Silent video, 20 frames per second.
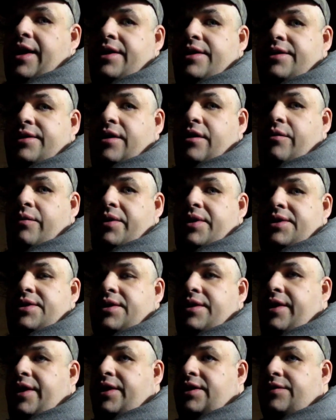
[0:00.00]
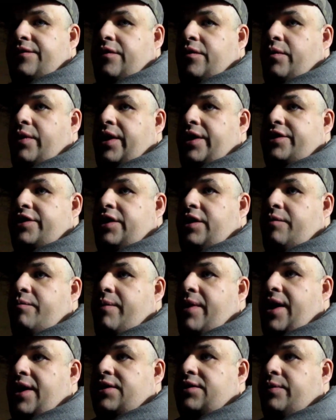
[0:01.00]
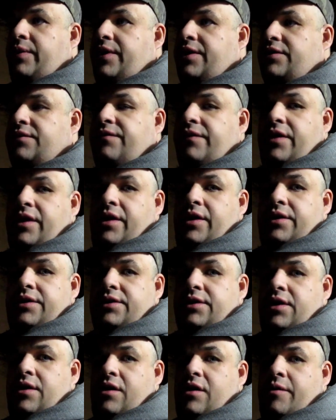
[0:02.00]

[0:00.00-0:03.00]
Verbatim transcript: And as always, thanks for watching Maxwell's Vlogs.